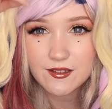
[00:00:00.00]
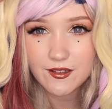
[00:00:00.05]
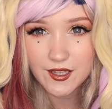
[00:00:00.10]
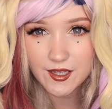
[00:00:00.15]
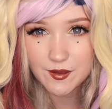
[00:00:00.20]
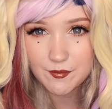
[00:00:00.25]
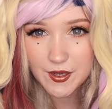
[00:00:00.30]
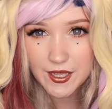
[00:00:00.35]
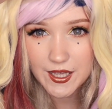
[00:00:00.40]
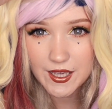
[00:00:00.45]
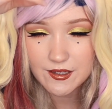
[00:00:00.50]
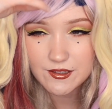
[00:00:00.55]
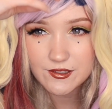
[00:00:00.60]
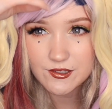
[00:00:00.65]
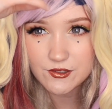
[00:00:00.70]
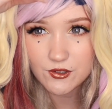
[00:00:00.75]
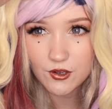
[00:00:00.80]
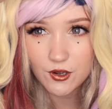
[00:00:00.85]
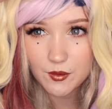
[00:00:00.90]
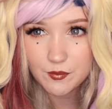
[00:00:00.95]
like my head
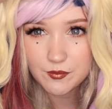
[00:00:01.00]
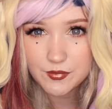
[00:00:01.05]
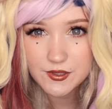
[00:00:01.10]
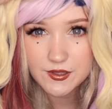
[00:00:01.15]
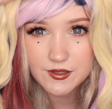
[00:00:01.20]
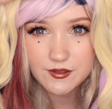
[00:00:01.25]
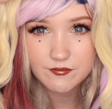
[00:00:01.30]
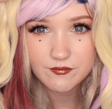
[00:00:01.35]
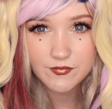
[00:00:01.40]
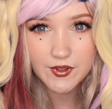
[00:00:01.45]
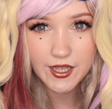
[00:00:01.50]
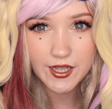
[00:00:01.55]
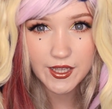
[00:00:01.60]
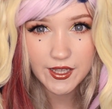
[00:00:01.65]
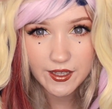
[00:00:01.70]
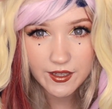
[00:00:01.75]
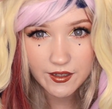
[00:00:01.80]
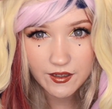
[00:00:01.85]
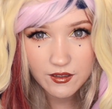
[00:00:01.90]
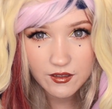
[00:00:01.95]
stops
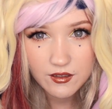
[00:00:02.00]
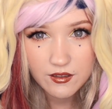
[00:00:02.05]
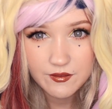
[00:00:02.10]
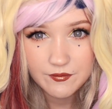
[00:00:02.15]
here.